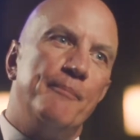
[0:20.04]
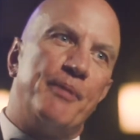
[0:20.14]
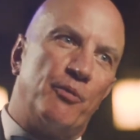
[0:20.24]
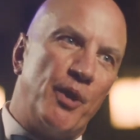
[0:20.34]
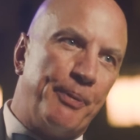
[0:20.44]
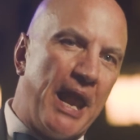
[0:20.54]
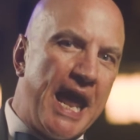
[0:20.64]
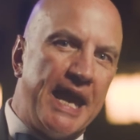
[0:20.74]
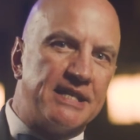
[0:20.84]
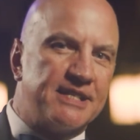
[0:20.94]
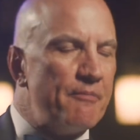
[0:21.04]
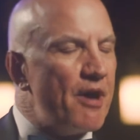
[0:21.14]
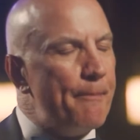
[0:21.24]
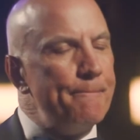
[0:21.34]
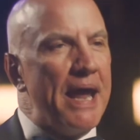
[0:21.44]
But we played some
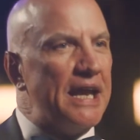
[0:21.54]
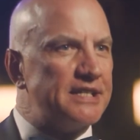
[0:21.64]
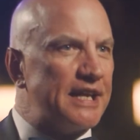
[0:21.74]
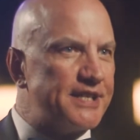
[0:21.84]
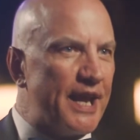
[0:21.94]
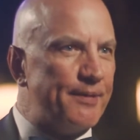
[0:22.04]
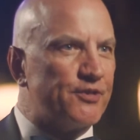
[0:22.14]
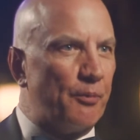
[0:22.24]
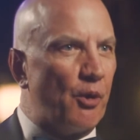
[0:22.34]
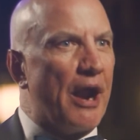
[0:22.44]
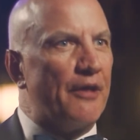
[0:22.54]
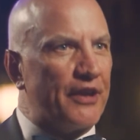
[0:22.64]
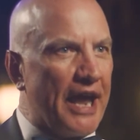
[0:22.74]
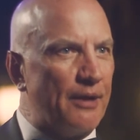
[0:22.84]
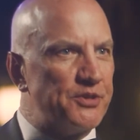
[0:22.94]
amazing teams from around
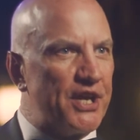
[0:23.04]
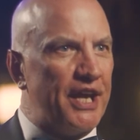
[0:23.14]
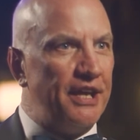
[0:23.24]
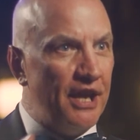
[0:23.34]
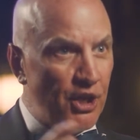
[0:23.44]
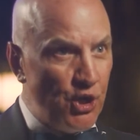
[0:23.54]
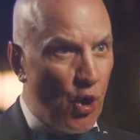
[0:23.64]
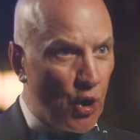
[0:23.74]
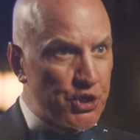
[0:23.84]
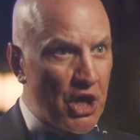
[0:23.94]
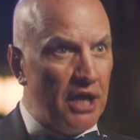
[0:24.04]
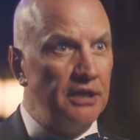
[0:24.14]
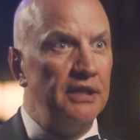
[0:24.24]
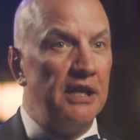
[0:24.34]
the county, Yorkshire,